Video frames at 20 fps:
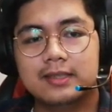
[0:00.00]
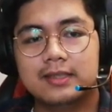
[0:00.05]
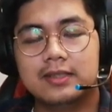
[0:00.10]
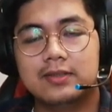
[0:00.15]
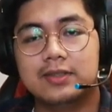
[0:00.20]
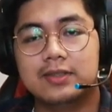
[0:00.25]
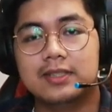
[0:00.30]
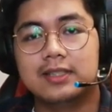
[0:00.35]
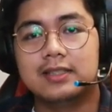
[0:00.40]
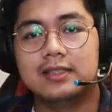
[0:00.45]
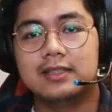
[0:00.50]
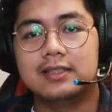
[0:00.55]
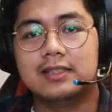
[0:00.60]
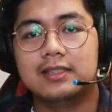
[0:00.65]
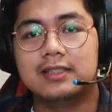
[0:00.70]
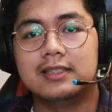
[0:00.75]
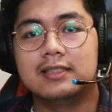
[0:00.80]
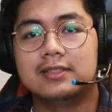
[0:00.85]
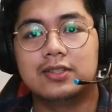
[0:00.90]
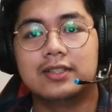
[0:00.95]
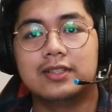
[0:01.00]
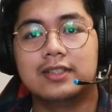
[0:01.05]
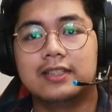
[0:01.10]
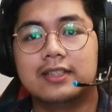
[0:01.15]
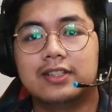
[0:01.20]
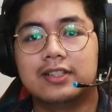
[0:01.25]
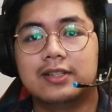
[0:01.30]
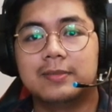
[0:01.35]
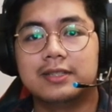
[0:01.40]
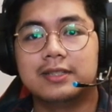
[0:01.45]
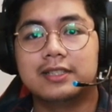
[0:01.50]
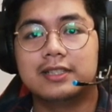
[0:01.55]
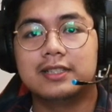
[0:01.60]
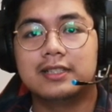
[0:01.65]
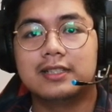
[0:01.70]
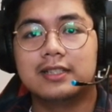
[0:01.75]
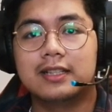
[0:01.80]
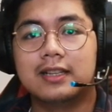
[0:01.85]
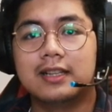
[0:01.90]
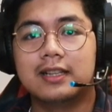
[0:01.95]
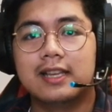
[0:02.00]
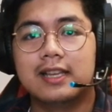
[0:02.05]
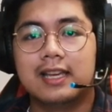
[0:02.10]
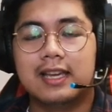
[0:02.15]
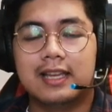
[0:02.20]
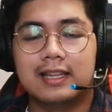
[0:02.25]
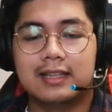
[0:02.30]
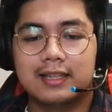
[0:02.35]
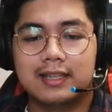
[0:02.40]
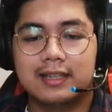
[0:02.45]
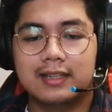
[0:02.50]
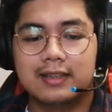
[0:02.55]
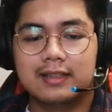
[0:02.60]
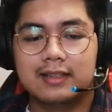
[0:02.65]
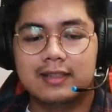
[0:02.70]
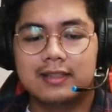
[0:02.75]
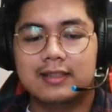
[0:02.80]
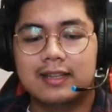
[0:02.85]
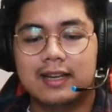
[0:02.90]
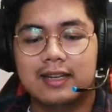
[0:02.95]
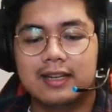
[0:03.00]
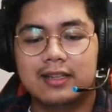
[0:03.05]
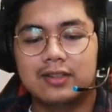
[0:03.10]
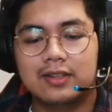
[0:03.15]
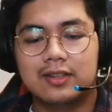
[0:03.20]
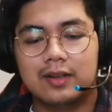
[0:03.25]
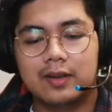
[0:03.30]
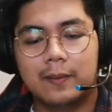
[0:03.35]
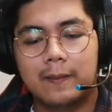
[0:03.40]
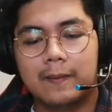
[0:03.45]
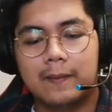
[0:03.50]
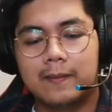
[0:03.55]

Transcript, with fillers: within the story or the material, and then dialogue.